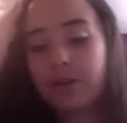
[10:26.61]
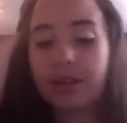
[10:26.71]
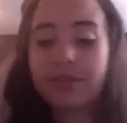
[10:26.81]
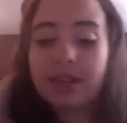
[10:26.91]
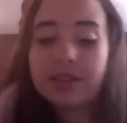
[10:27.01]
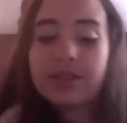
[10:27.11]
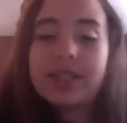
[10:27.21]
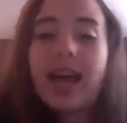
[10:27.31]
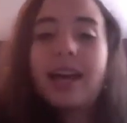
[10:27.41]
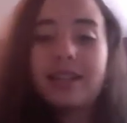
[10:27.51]
you have to
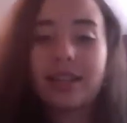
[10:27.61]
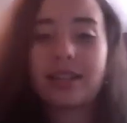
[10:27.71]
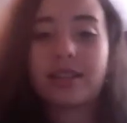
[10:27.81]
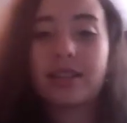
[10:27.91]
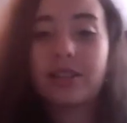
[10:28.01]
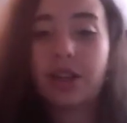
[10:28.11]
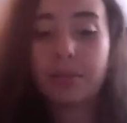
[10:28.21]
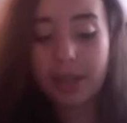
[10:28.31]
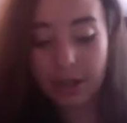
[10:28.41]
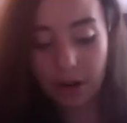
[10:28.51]
understand the term
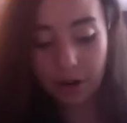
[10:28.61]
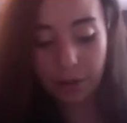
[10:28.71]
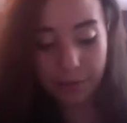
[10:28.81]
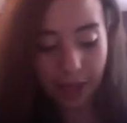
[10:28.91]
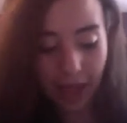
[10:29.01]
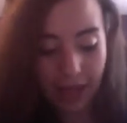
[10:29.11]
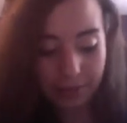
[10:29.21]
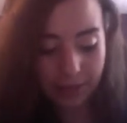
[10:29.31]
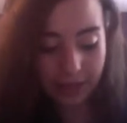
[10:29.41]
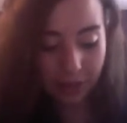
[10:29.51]
hero as
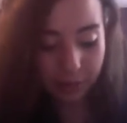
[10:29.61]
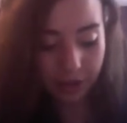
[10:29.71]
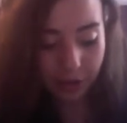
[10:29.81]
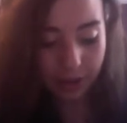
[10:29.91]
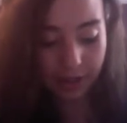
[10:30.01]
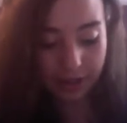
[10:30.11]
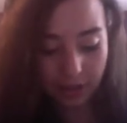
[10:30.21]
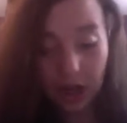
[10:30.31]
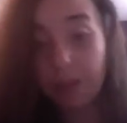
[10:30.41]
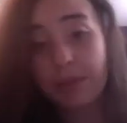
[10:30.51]
being someone who is a
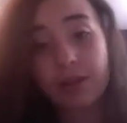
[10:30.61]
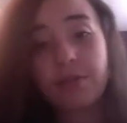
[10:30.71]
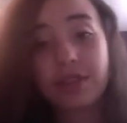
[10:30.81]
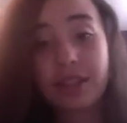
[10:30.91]
champion for the